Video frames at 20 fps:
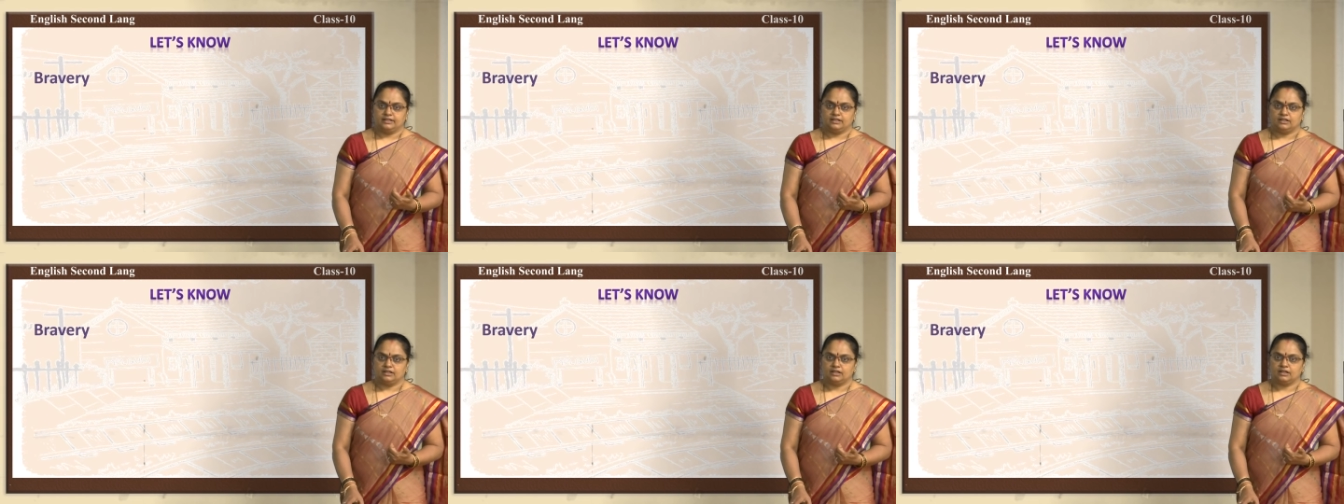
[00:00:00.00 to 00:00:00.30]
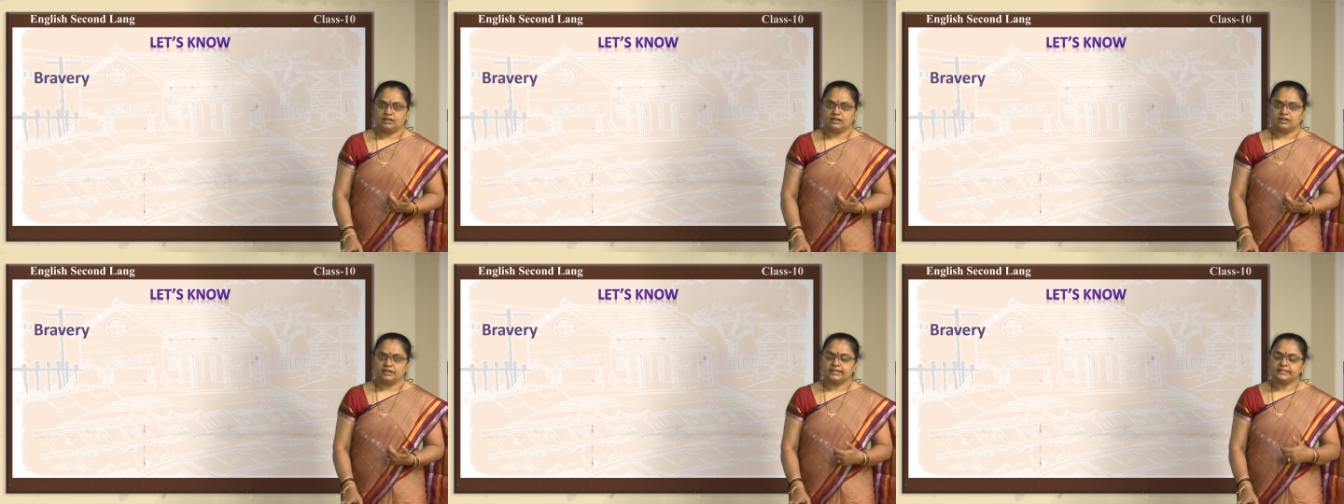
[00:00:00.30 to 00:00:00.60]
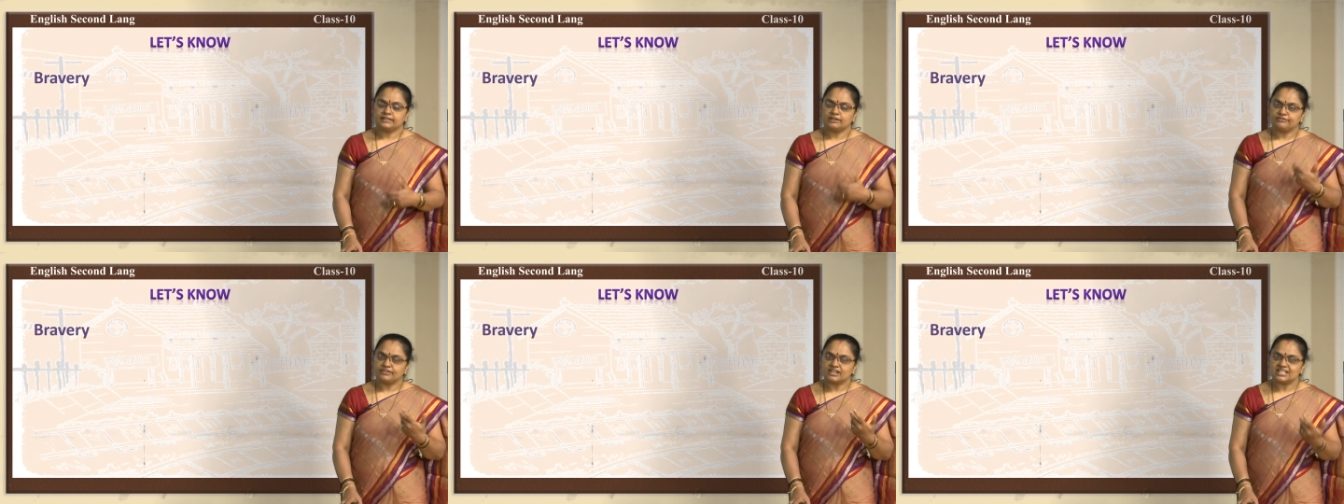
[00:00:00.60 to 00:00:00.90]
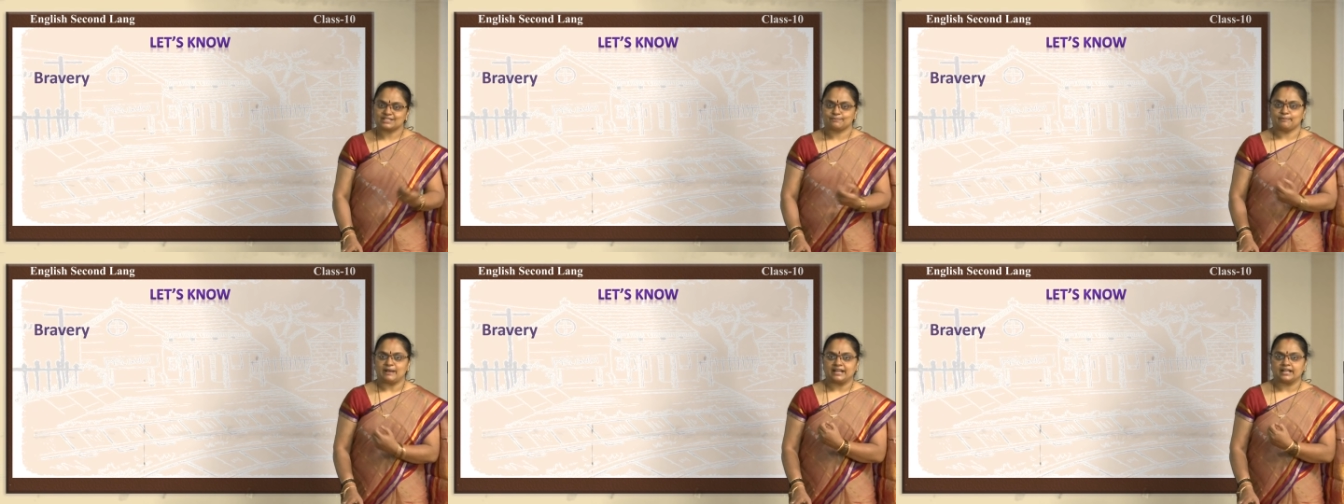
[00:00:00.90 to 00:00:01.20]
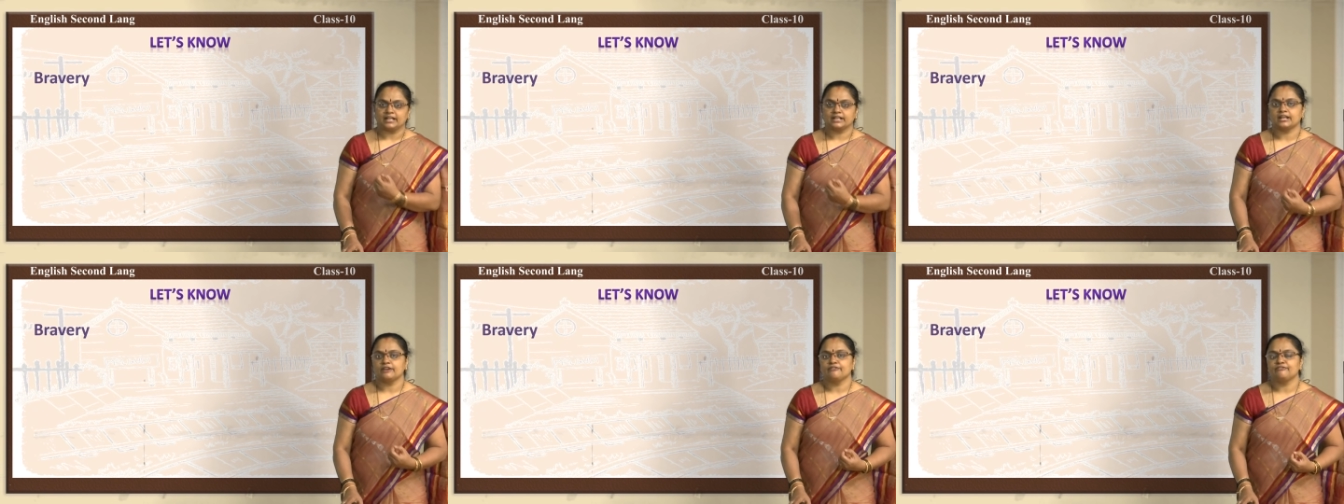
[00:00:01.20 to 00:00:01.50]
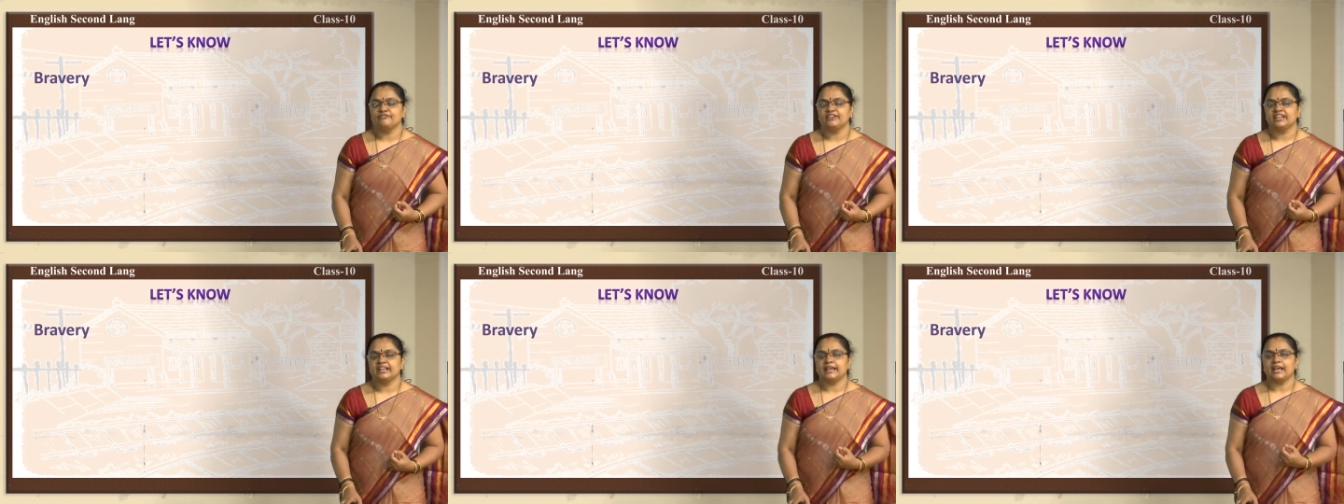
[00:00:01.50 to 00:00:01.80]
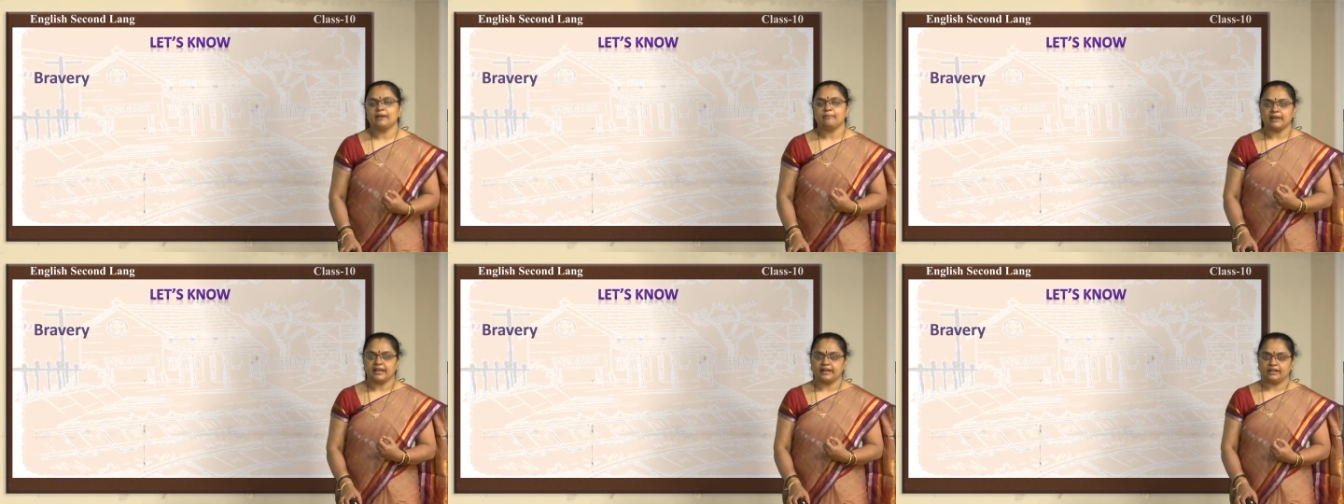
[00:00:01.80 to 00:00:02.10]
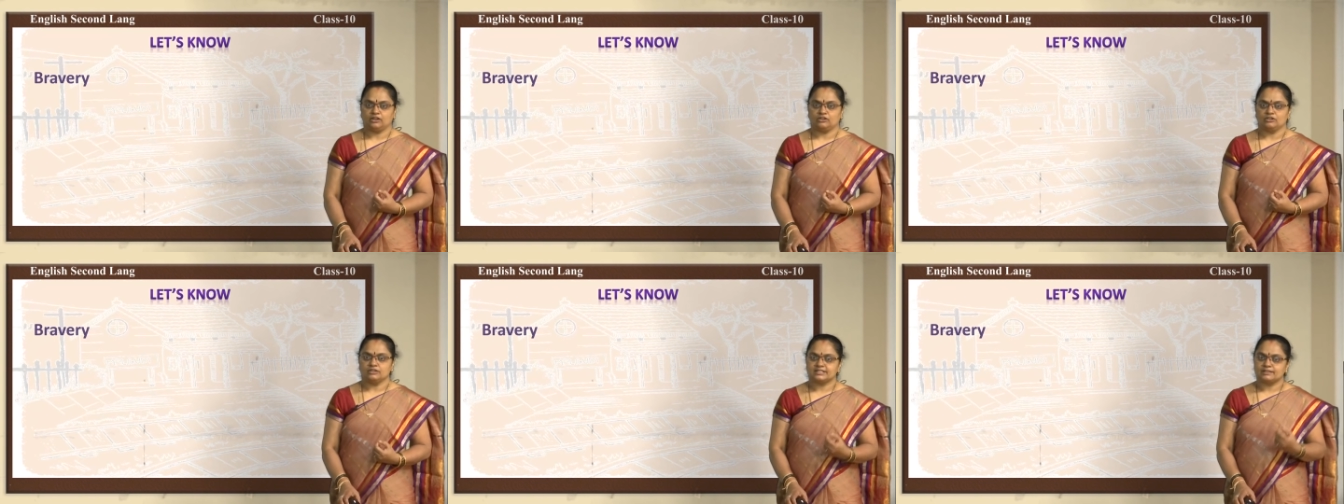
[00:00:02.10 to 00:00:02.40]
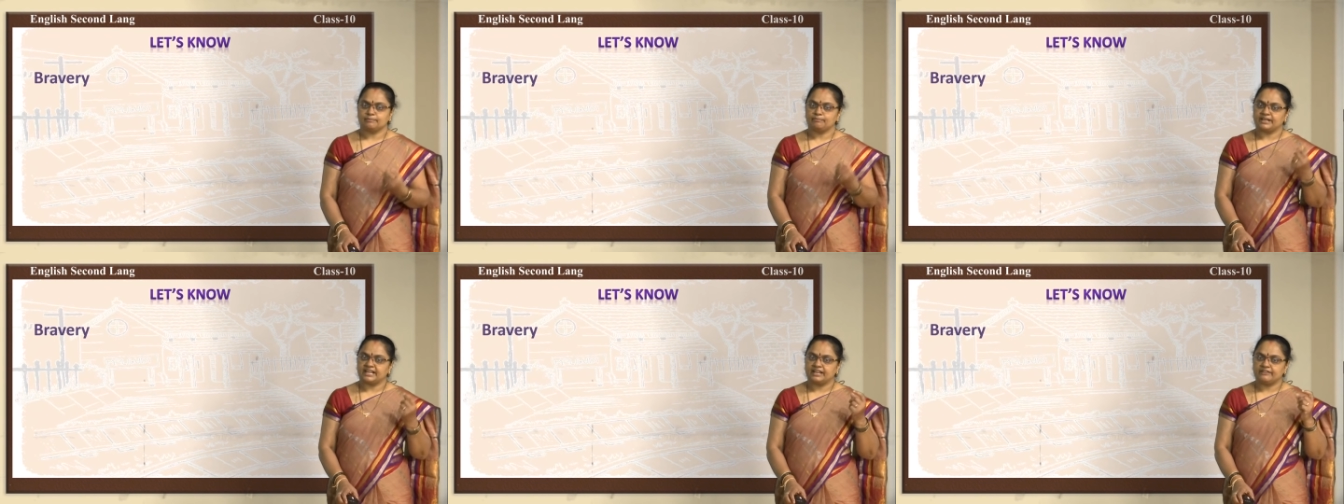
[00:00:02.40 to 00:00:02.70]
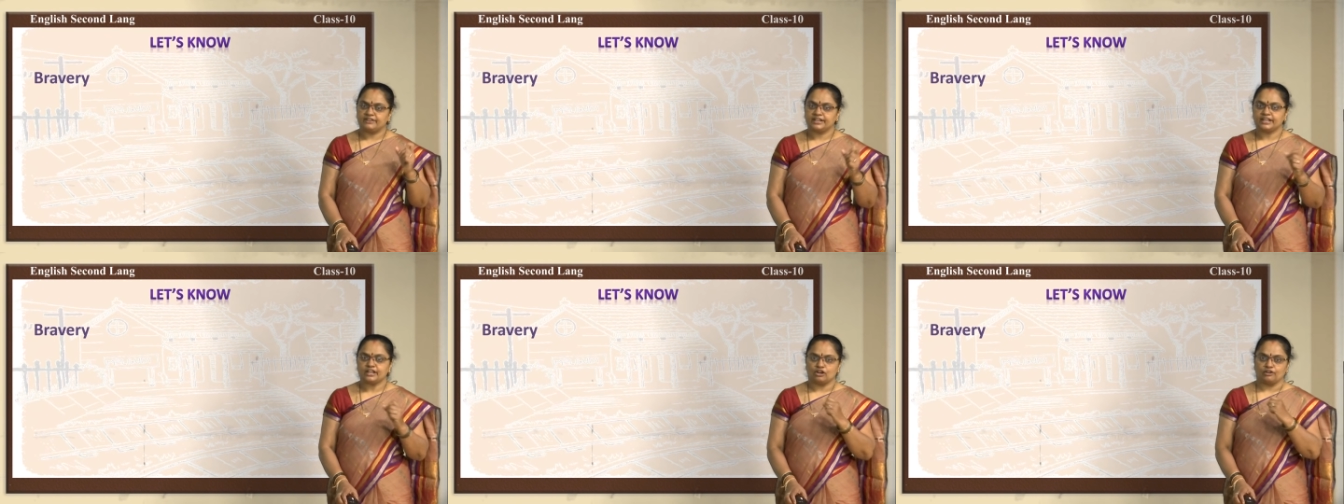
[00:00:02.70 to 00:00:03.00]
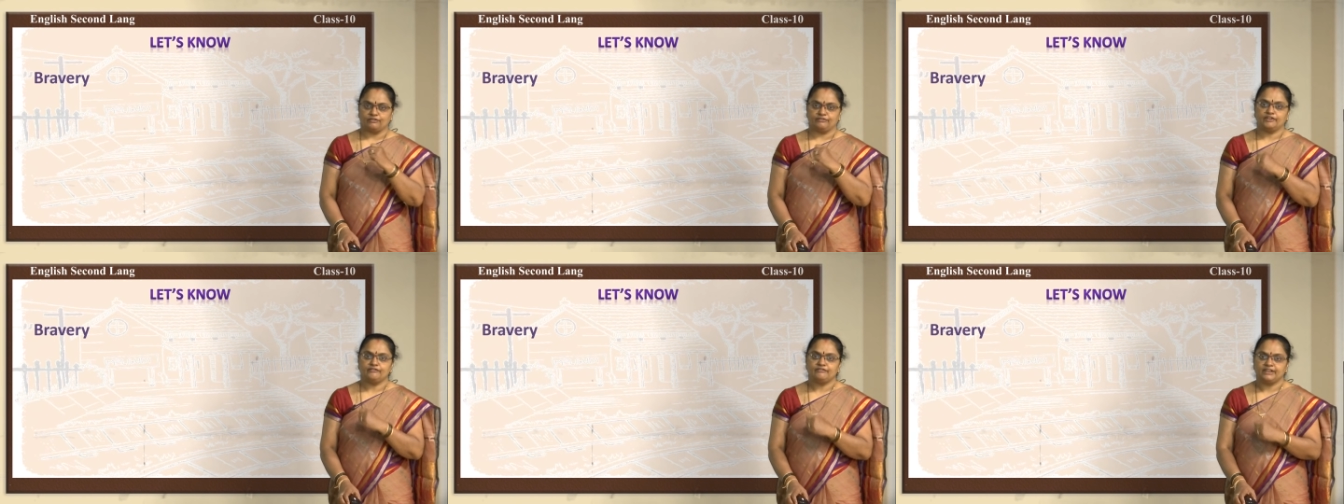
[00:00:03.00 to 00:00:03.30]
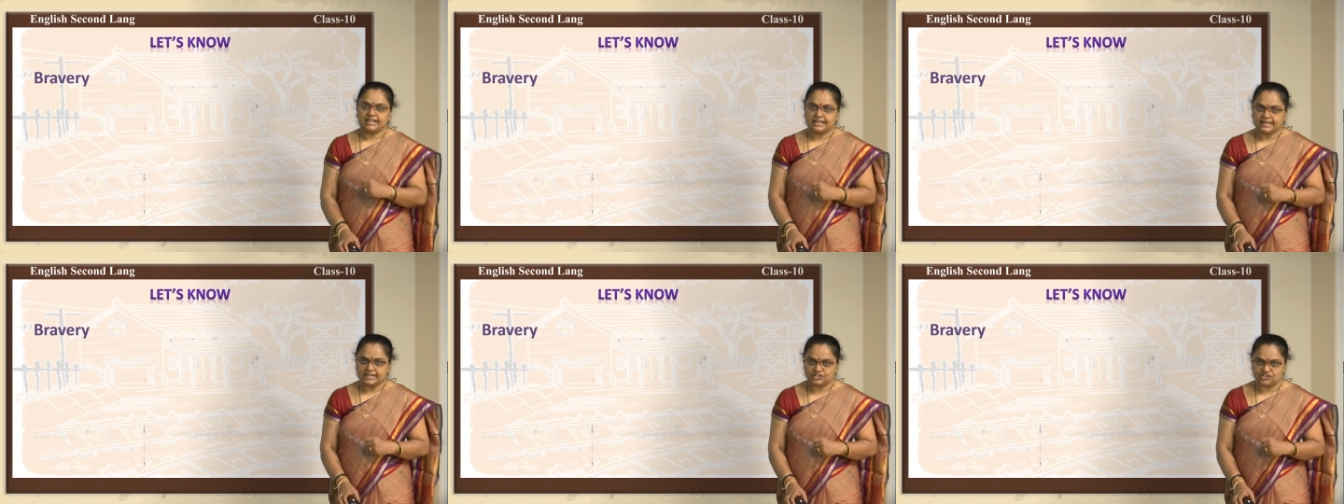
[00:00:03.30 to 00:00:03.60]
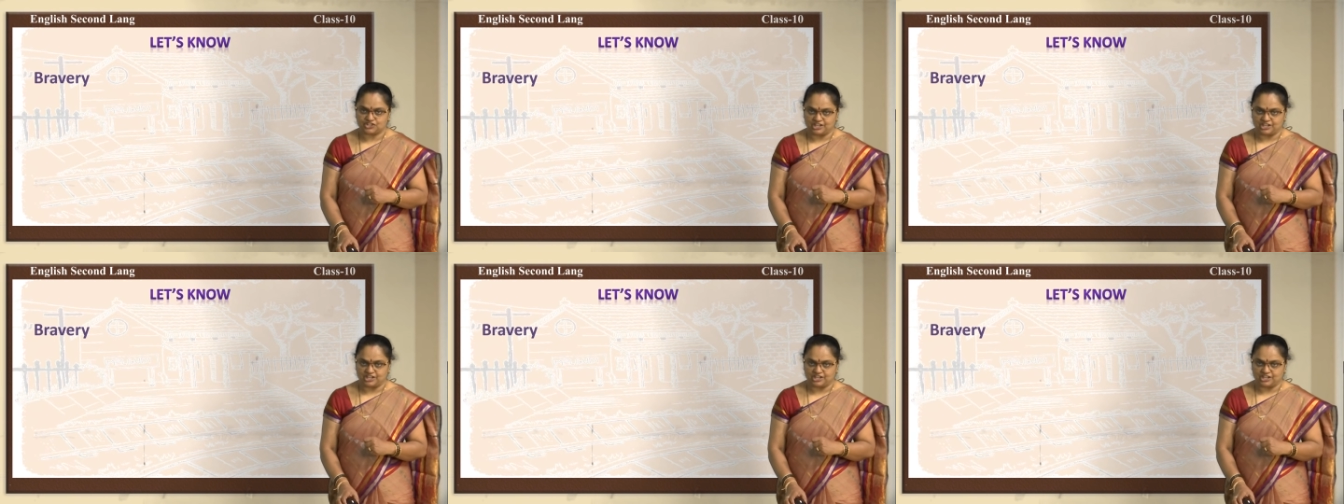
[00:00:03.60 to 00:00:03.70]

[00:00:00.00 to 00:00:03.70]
uh, in the first paragraph we came across the bravery of a village